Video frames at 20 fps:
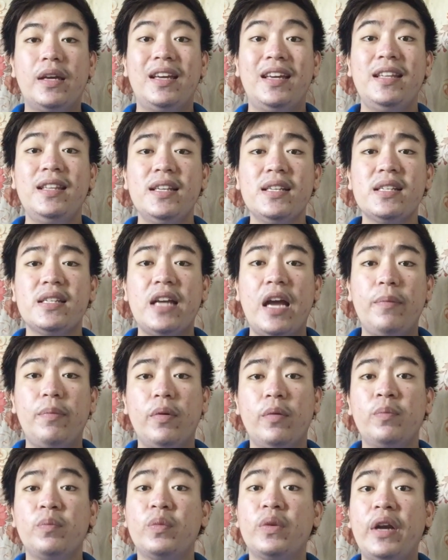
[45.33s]
In this type
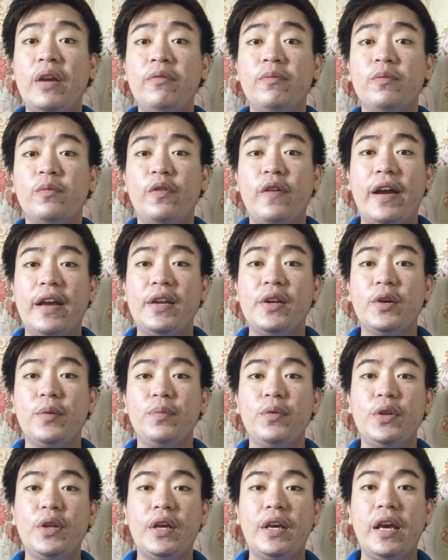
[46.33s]
of grapevine
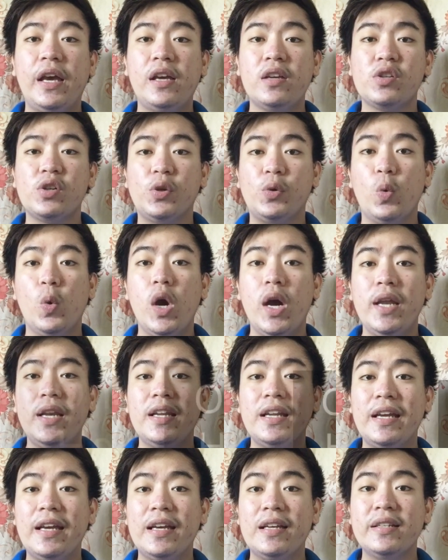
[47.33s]
communication,
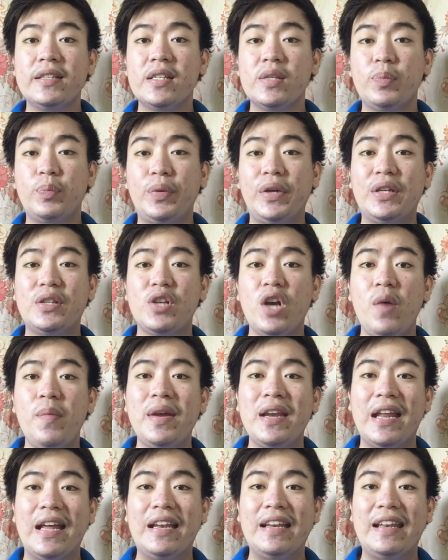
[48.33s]
one is
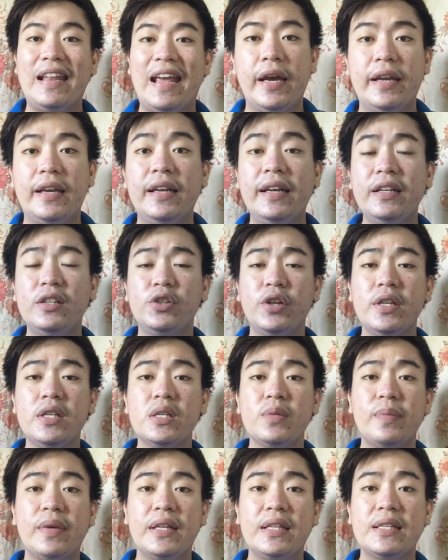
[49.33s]
predominant and he
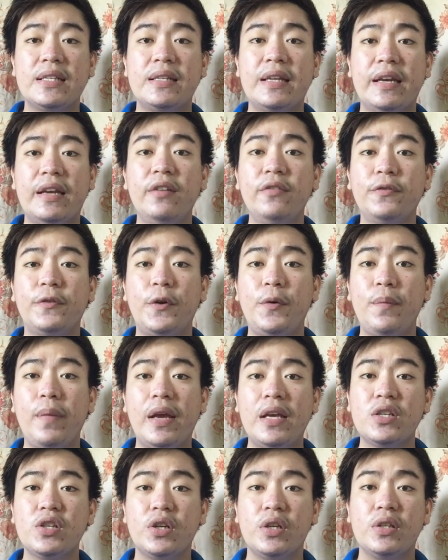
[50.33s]
transmits the
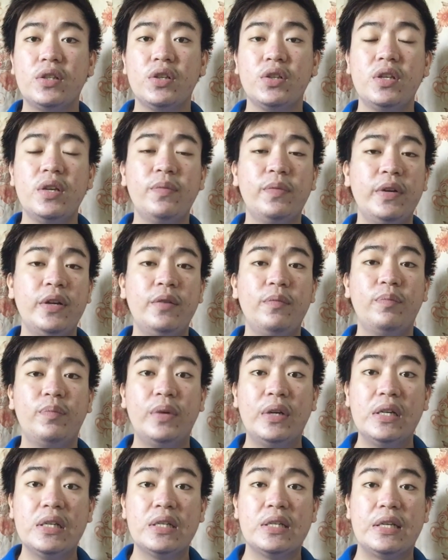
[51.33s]
information to different
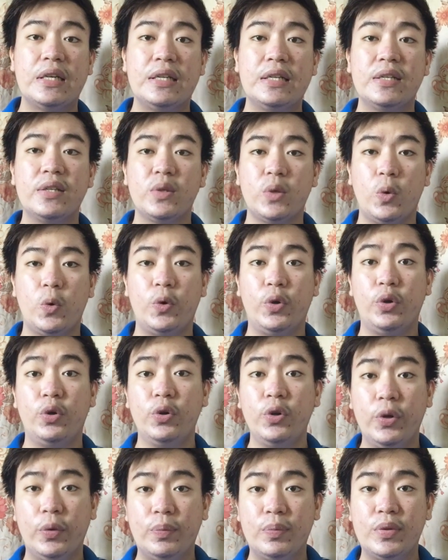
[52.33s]
persons or
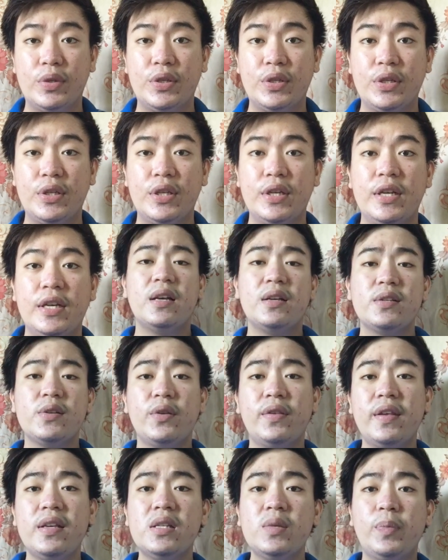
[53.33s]
groups.
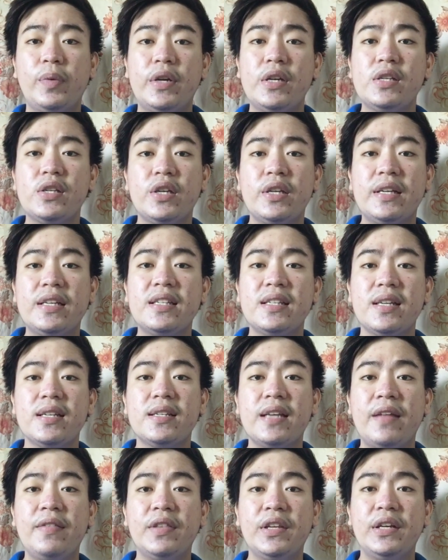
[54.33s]
So this person is the
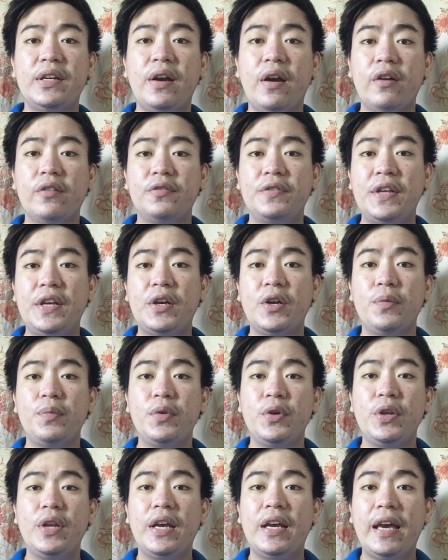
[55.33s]
center of the
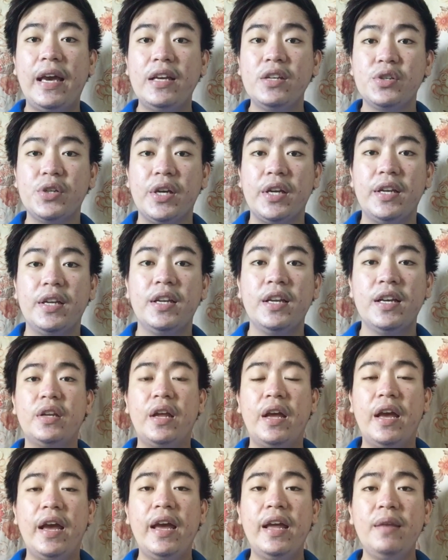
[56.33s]
communication
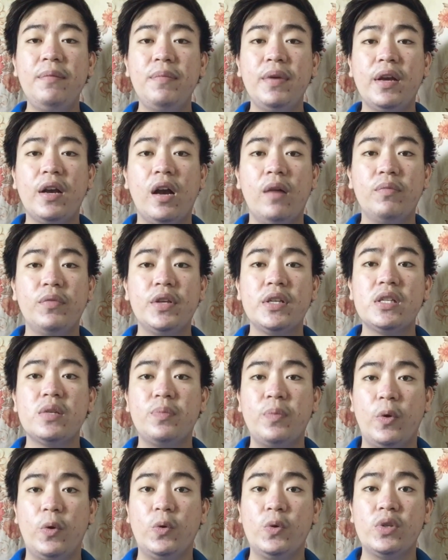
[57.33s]
and become the
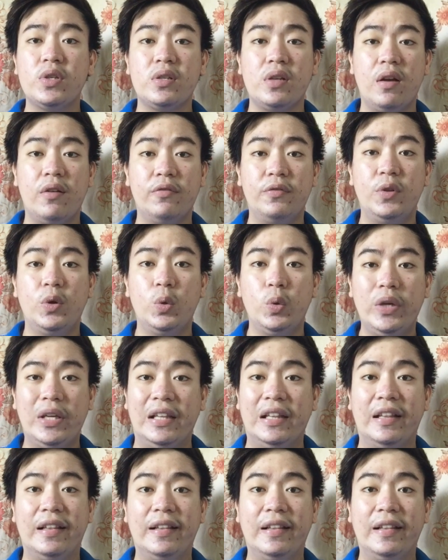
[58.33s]
spokes of the will.